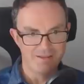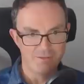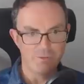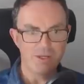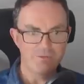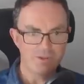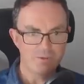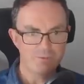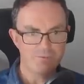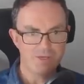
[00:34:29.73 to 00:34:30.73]
Why have I
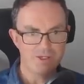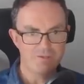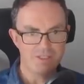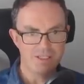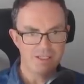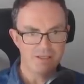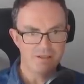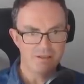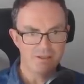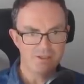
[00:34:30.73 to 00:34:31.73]
got 5 in here?
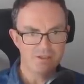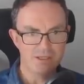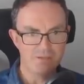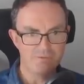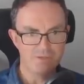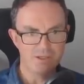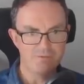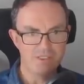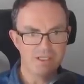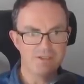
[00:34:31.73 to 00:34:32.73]
I shouldn't have five
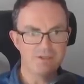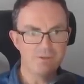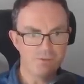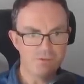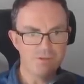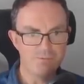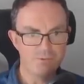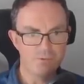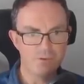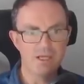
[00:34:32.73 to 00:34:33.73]
in here. Two, three,
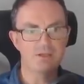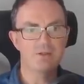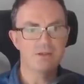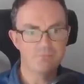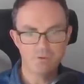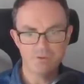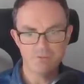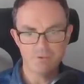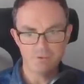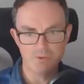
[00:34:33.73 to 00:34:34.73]
four. Hang on, I've put the
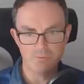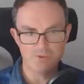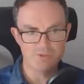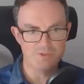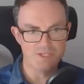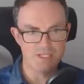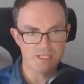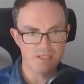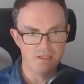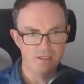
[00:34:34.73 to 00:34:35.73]
wrong options in
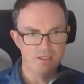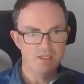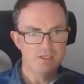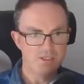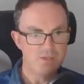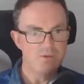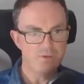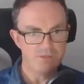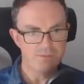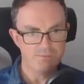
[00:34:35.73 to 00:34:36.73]
here. Two,
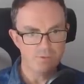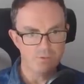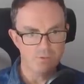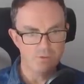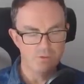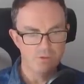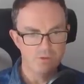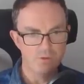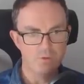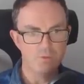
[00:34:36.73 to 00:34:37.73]
three, four,
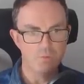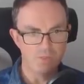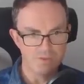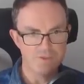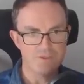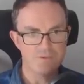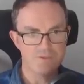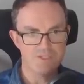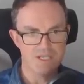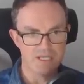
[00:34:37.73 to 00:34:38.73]
or one, two,
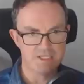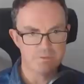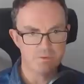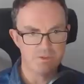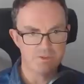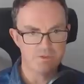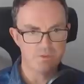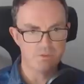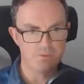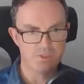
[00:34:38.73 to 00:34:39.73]
six were the two
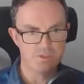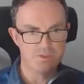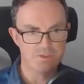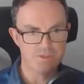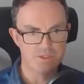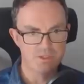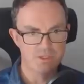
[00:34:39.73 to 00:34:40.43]
options.